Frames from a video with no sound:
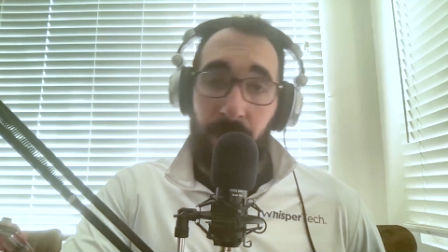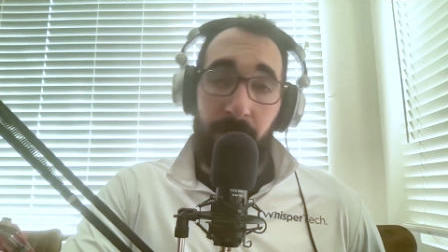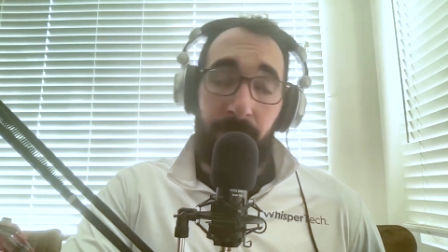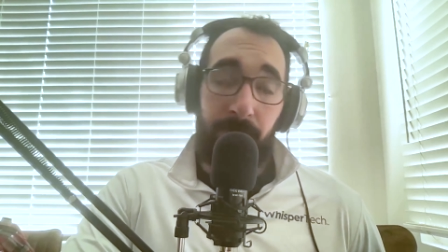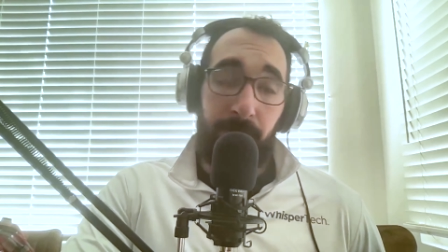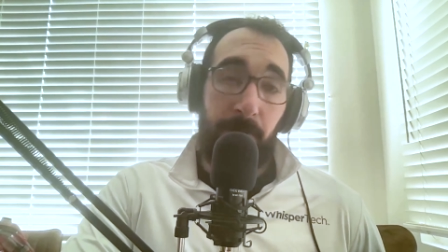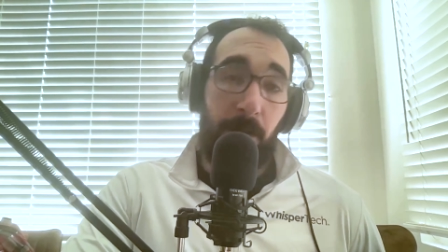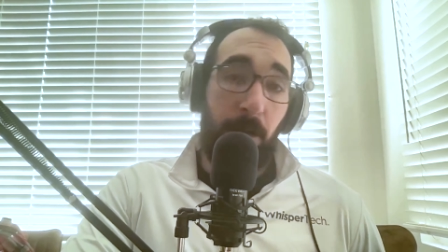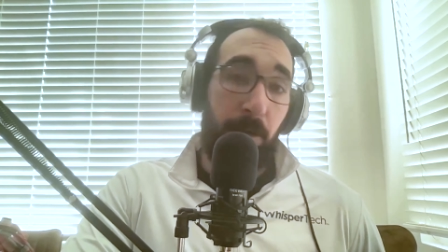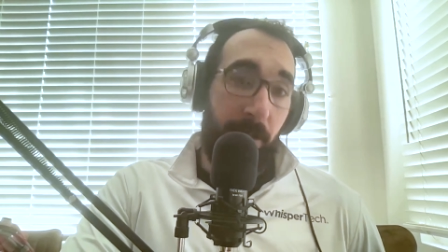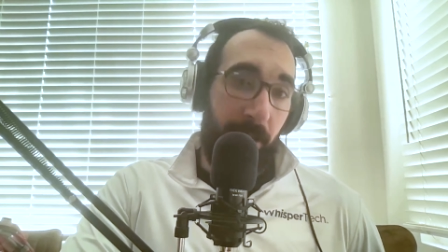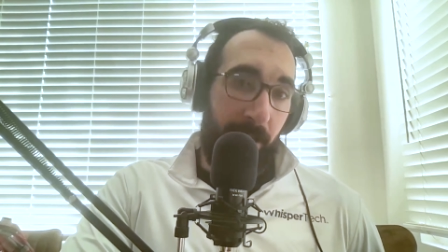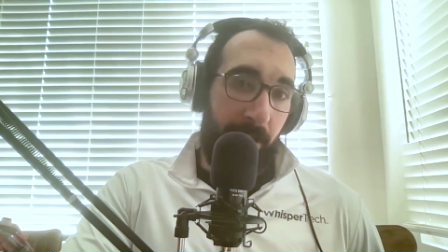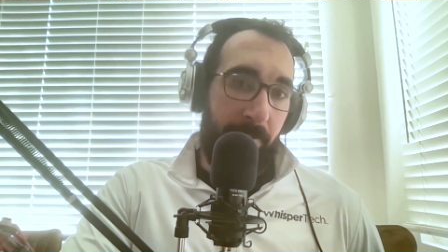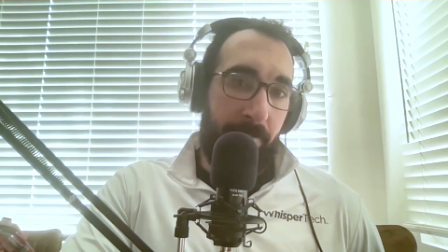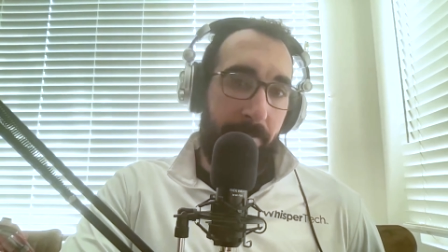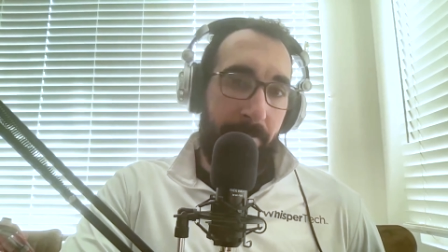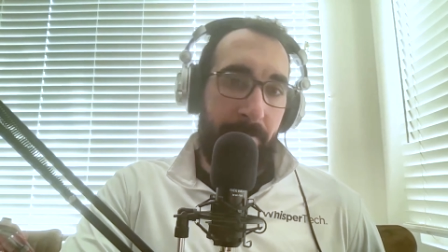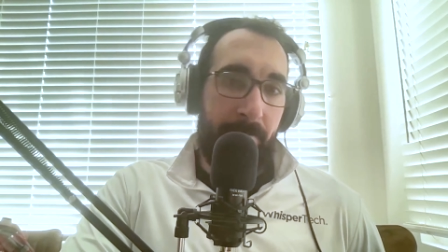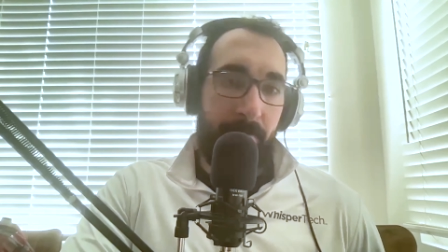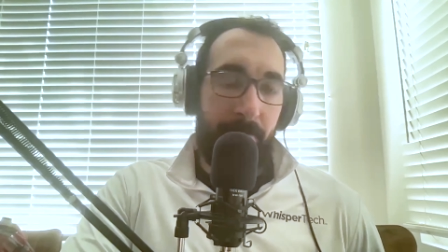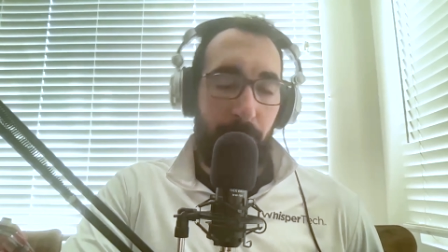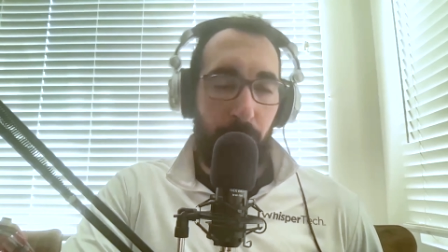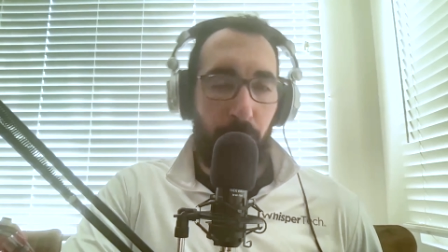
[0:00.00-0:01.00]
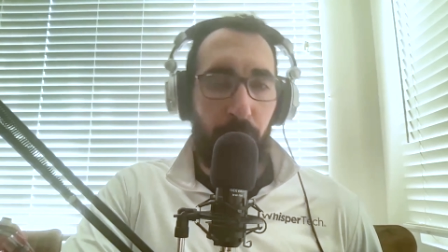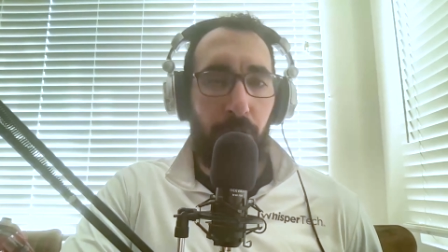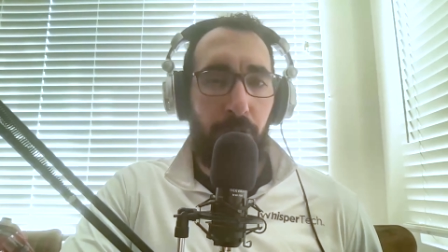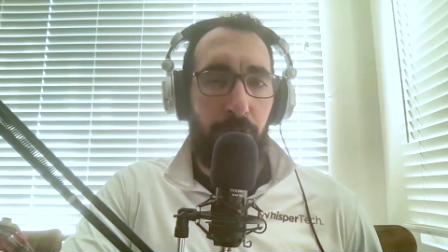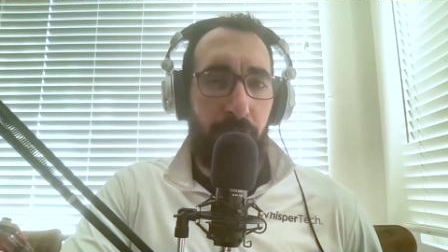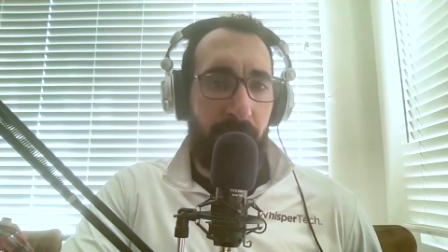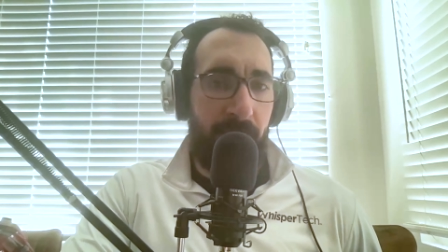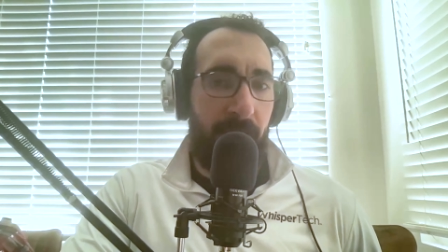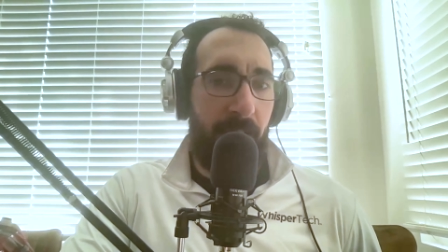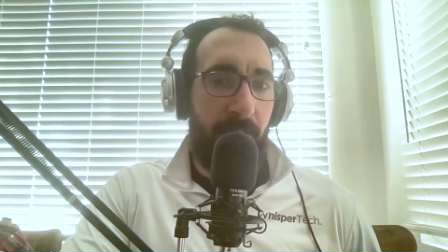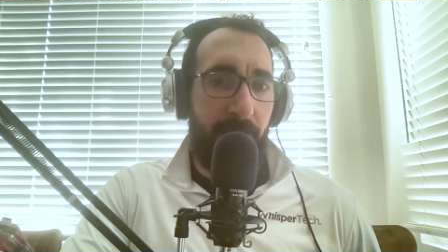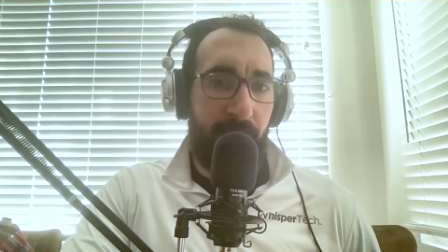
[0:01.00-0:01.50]
Okay, so you
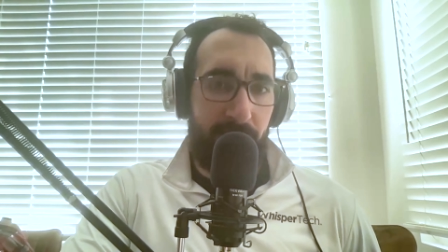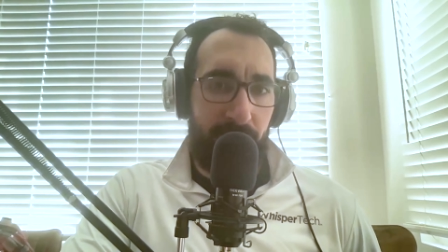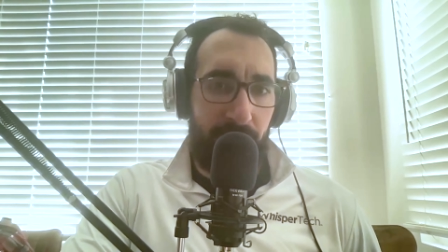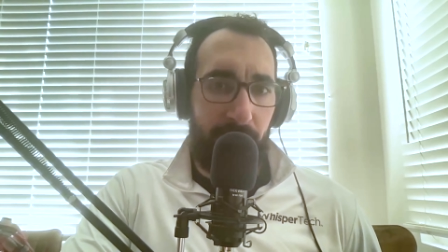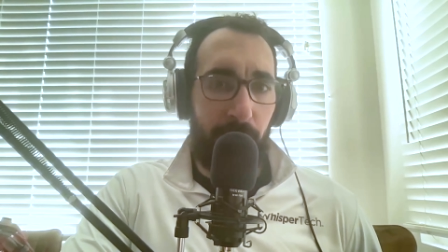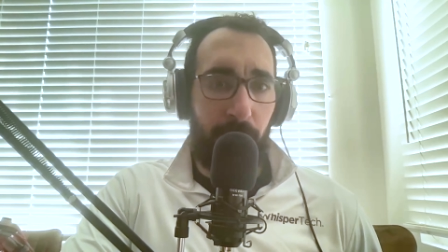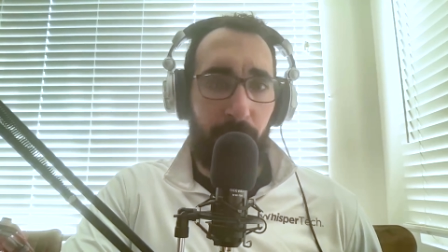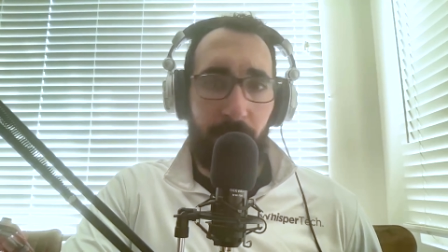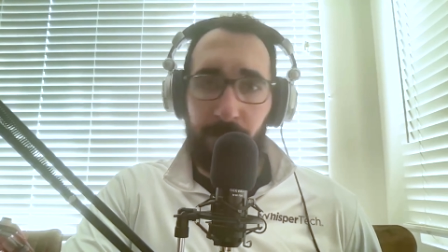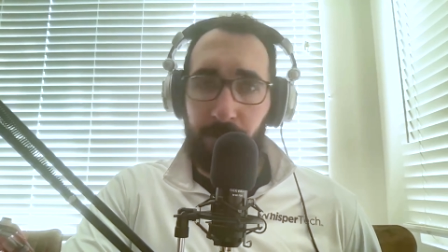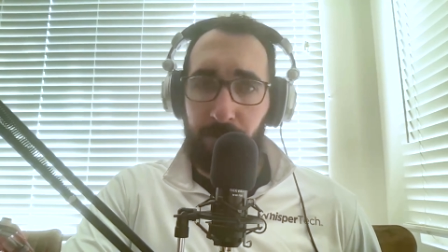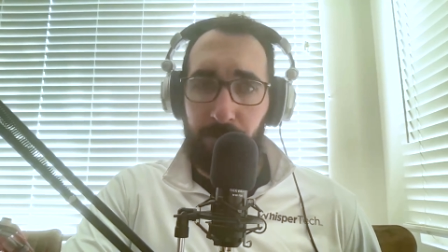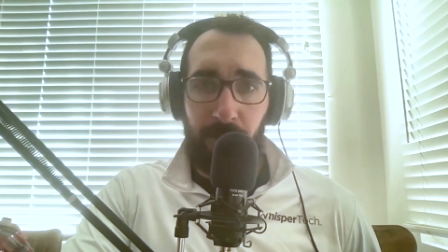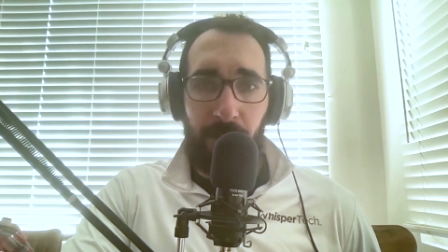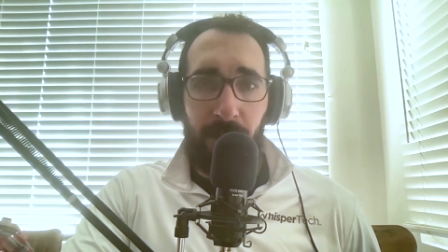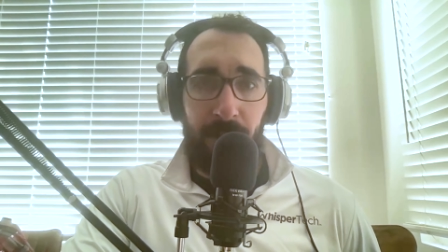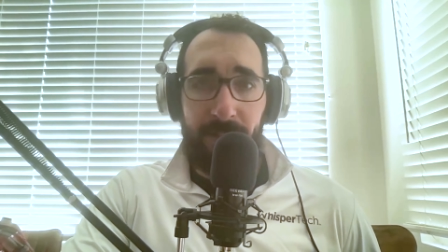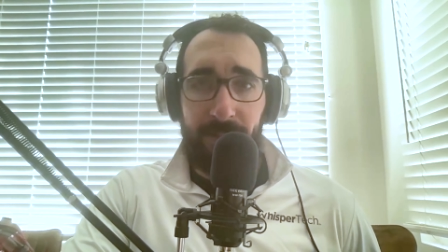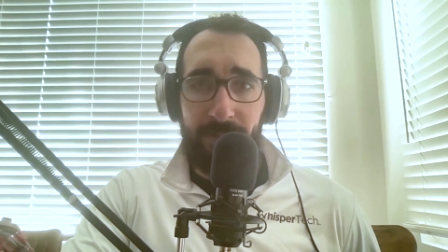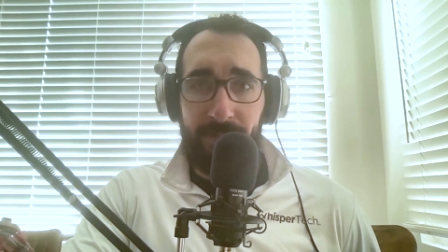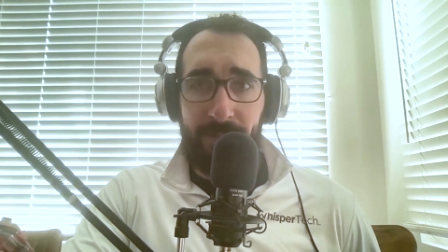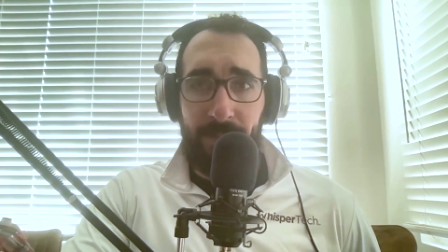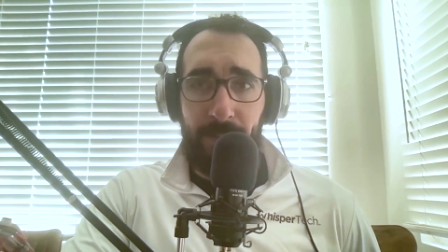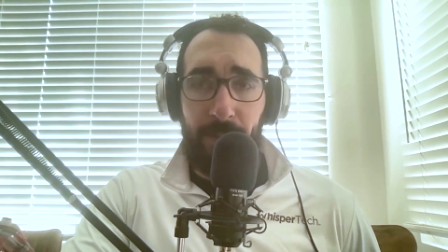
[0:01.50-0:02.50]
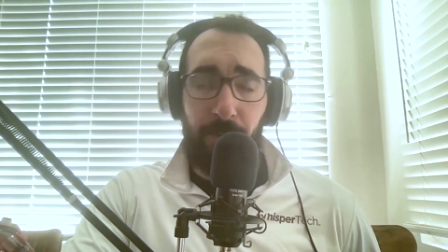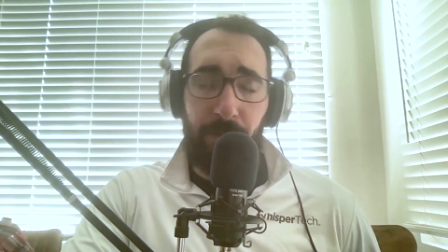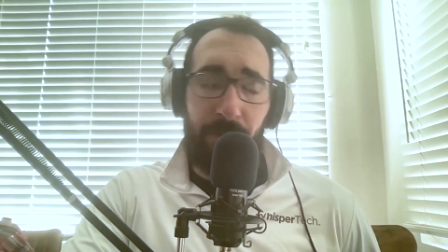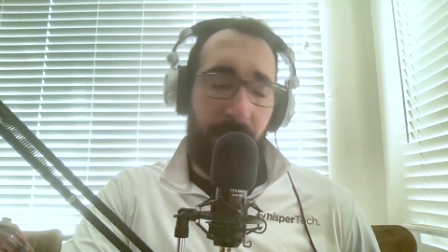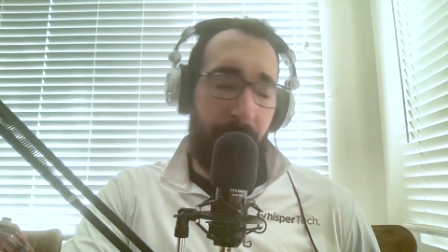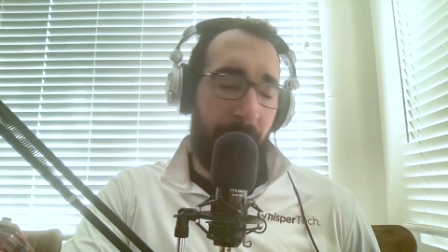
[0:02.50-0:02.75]
can obviously look at The Rock and say, okay,